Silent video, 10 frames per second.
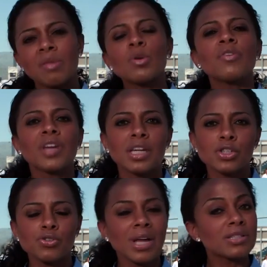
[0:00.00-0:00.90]
And the movie
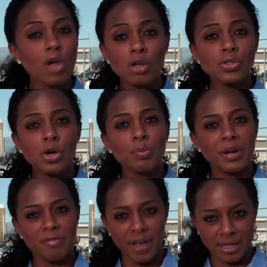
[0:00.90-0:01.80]
industry has also
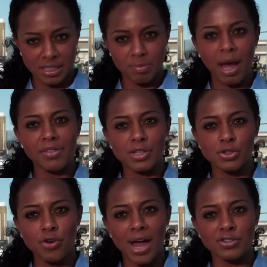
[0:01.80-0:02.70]
been affected by
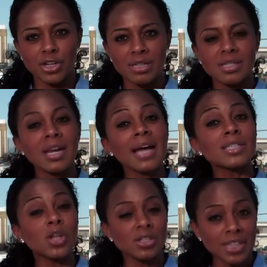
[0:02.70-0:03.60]
this tragedy.
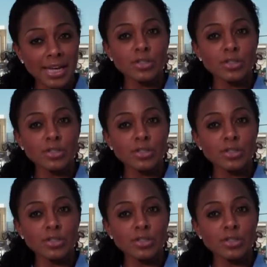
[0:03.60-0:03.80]
Tonight's Los